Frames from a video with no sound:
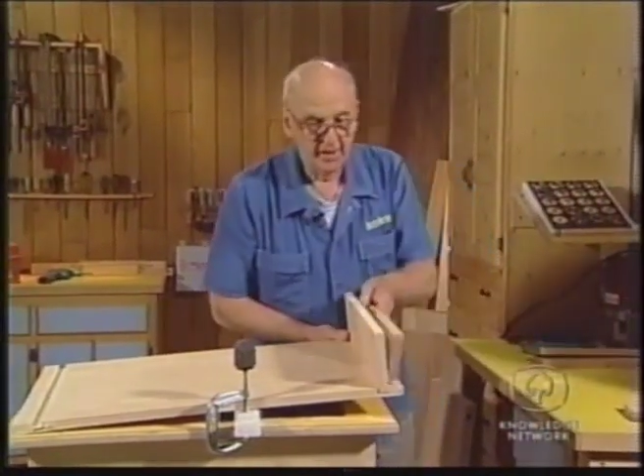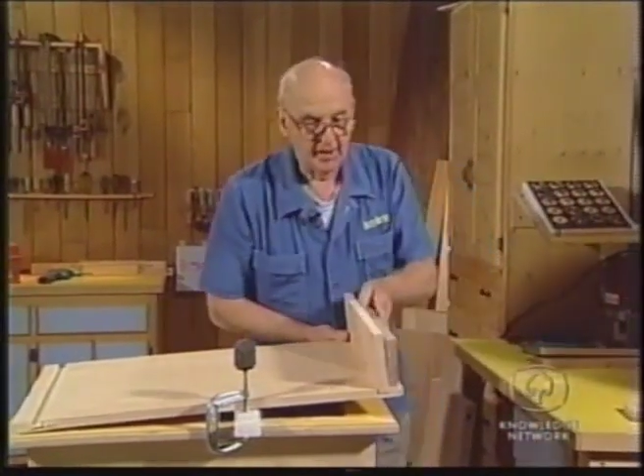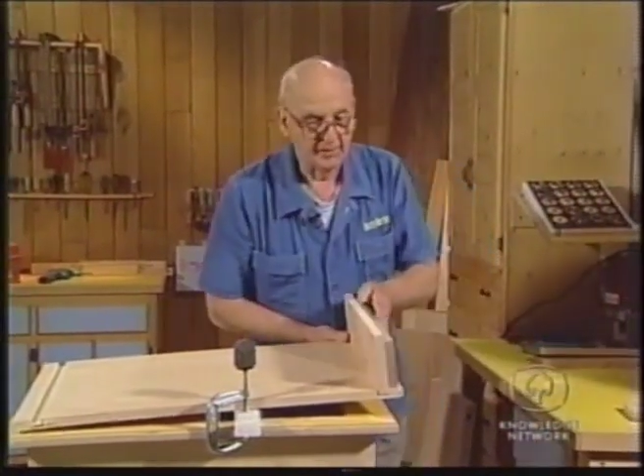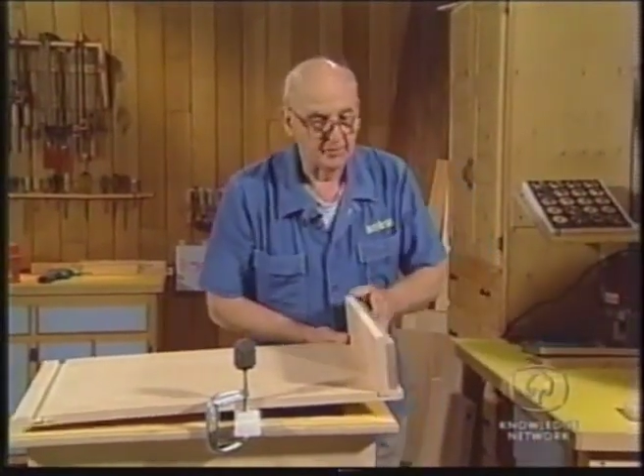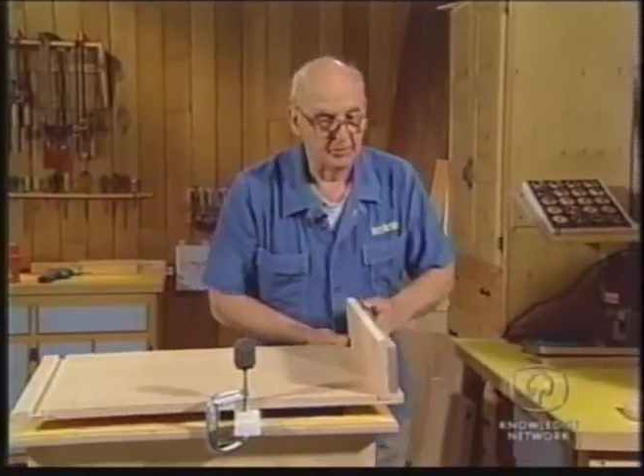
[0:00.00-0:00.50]

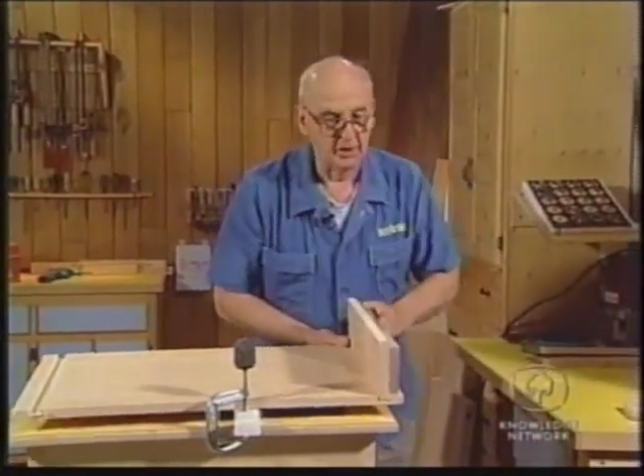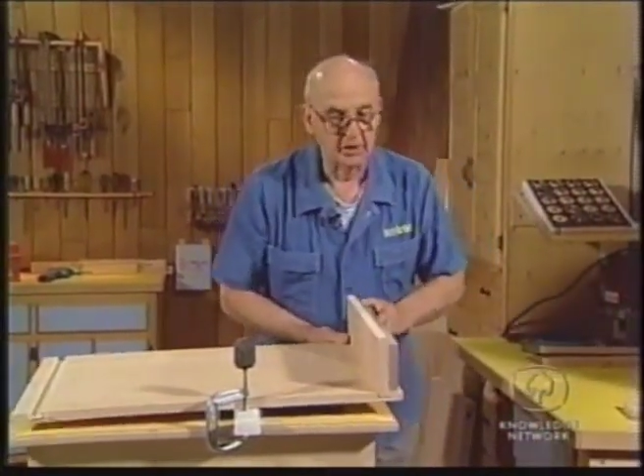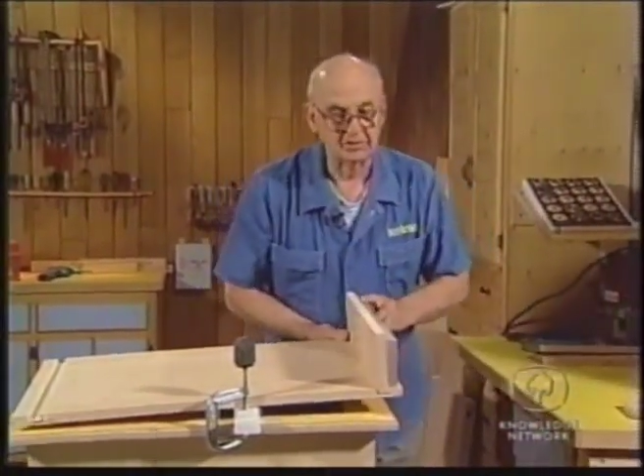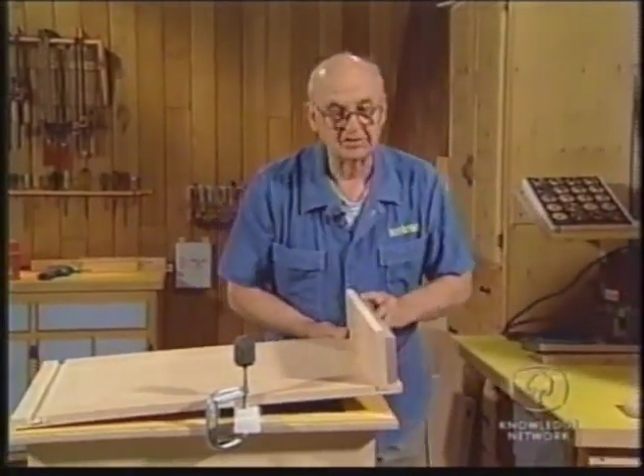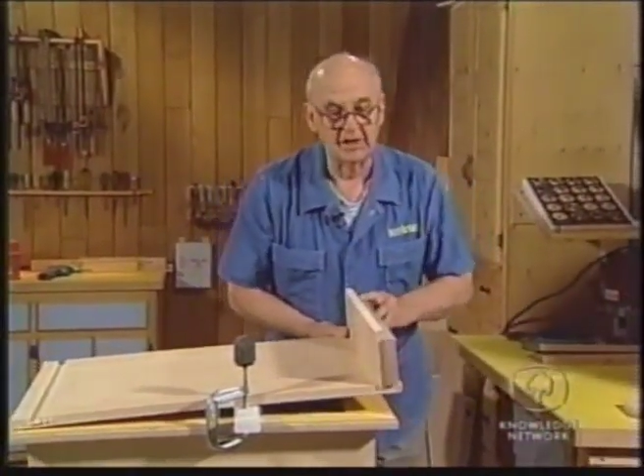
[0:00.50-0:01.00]
and the
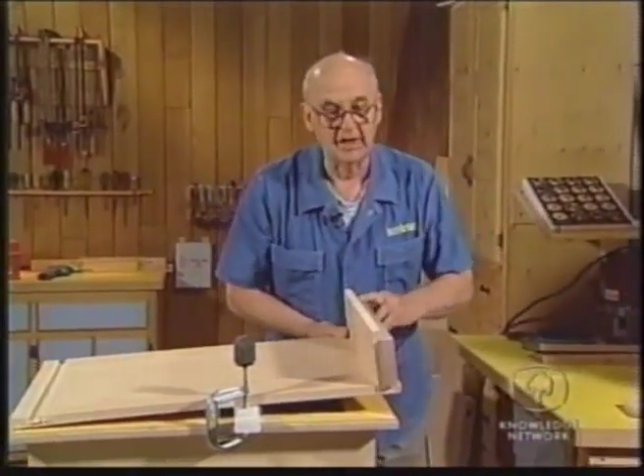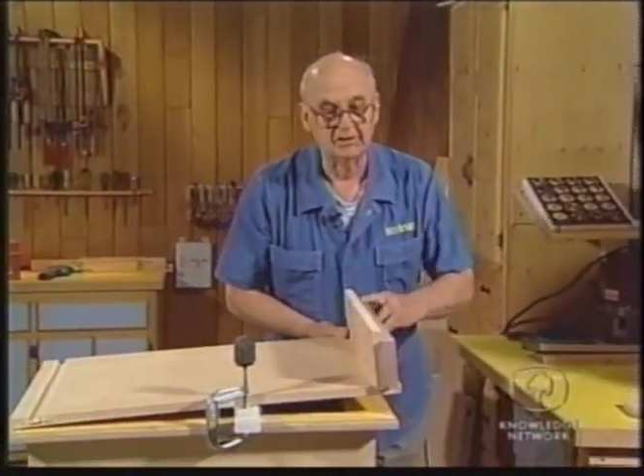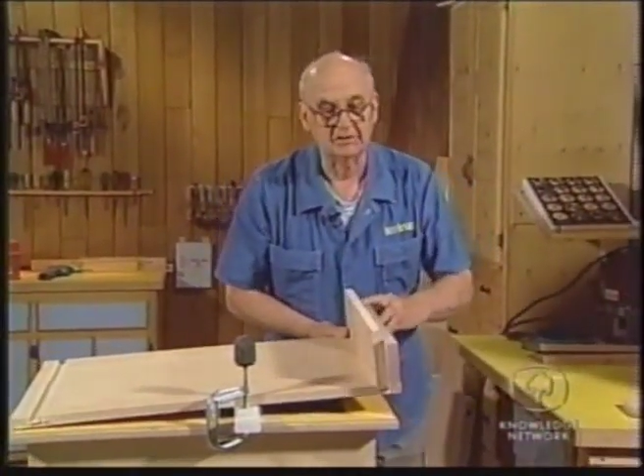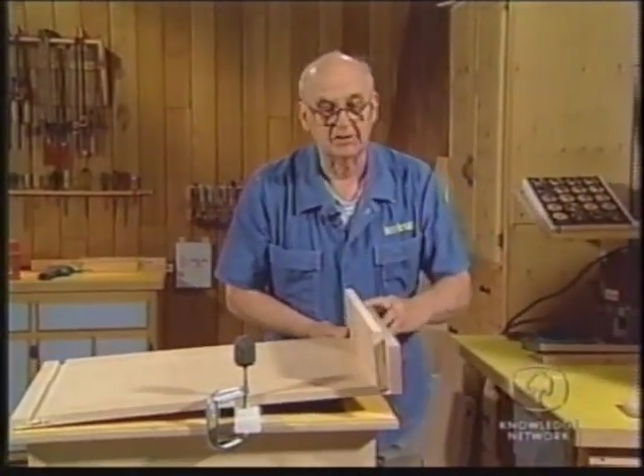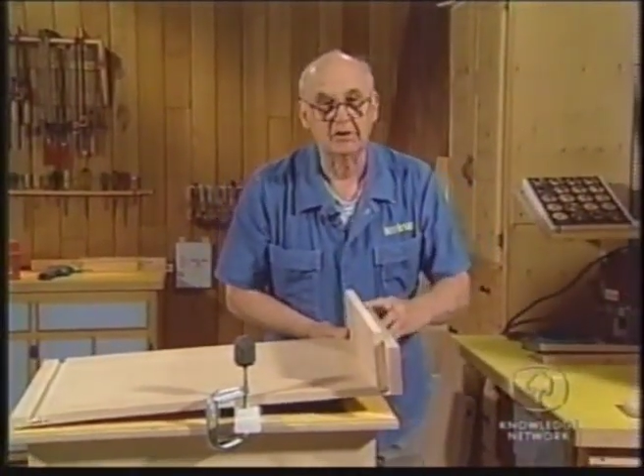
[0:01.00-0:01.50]
pullout
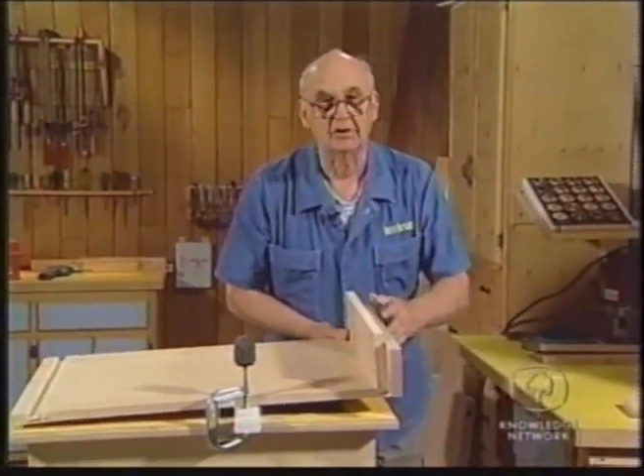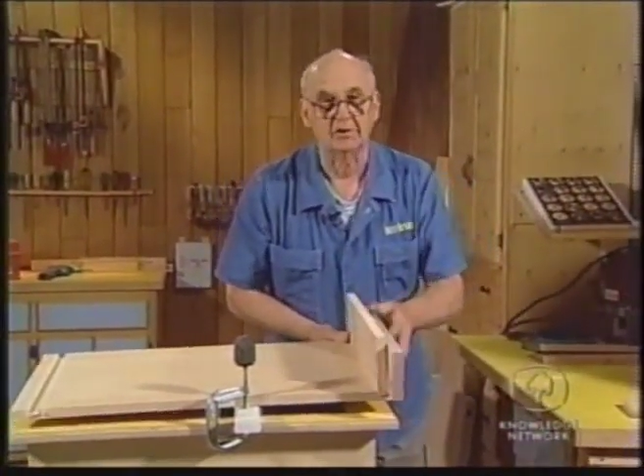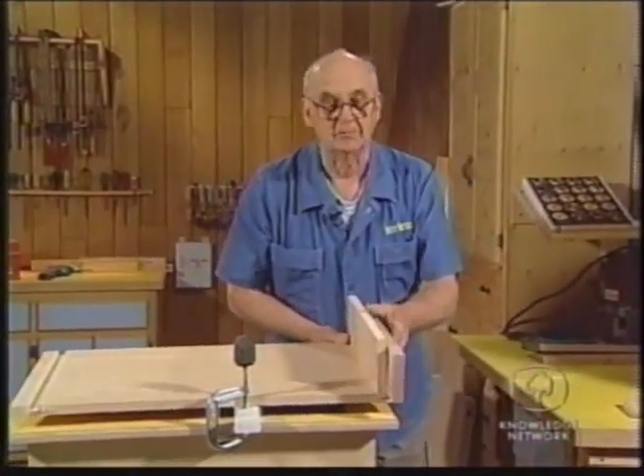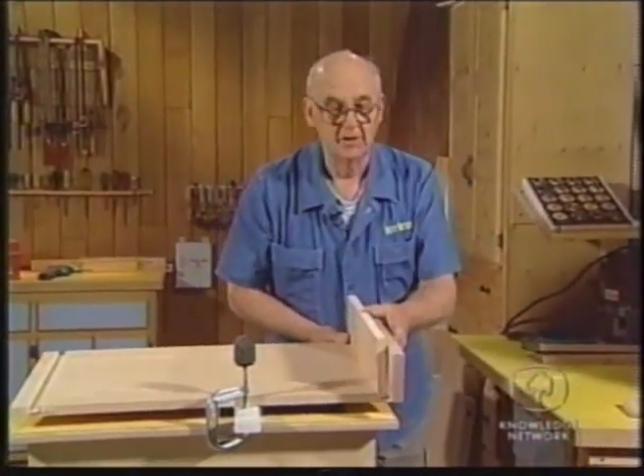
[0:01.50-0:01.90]
slides in here.